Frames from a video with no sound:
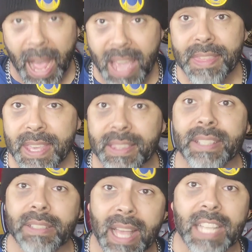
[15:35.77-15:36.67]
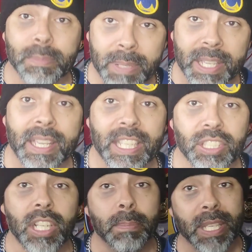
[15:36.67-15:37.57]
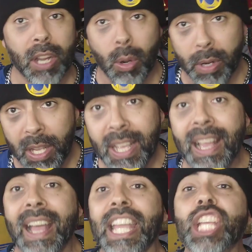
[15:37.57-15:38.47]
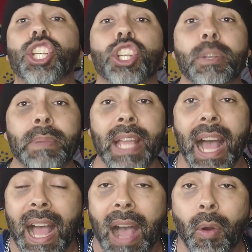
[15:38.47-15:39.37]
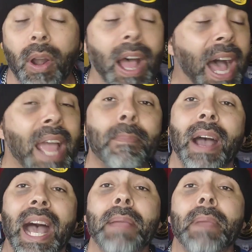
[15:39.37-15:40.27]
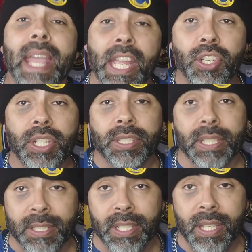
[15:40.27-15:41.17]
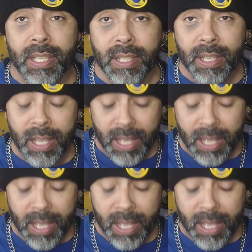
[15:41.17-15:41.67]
I think this last pick is going to be he should be, or I'm anxious to see.